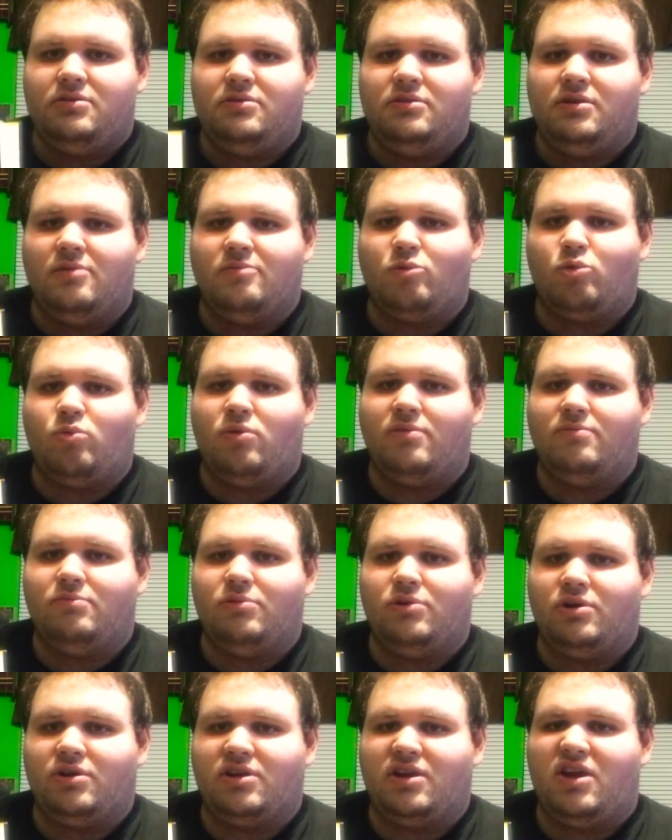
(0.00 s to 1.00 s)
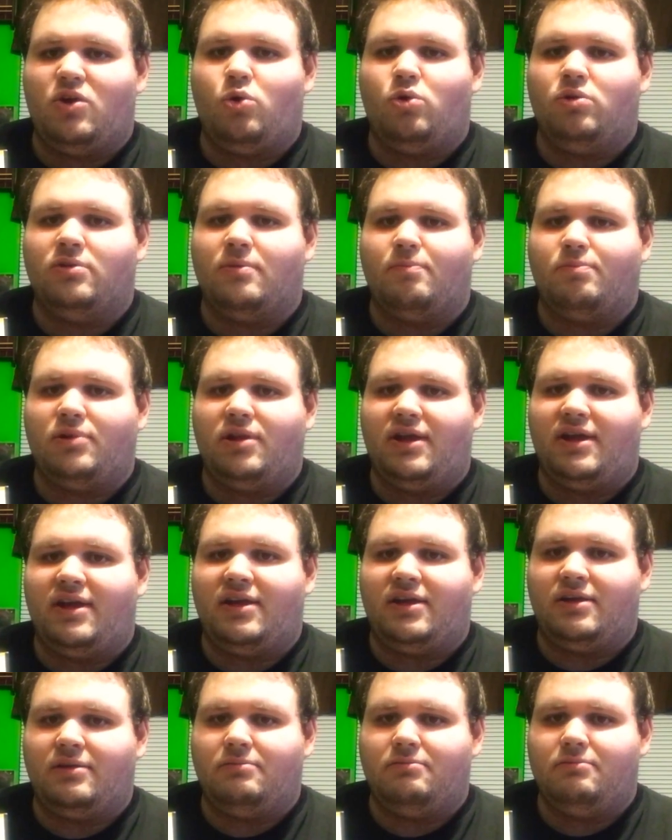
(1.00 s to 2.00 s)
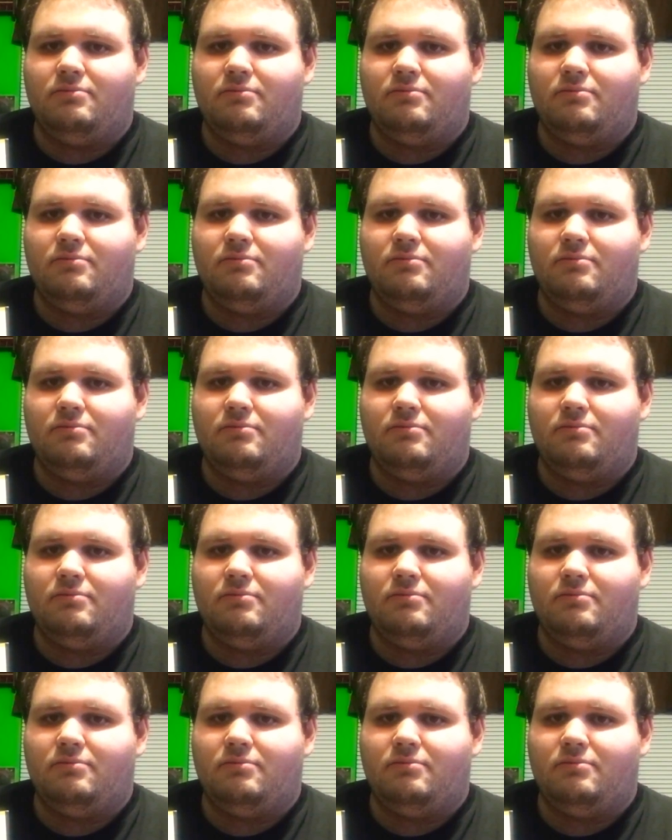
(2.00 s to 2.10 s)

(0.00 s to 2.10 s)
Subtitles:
#1 book on the planet.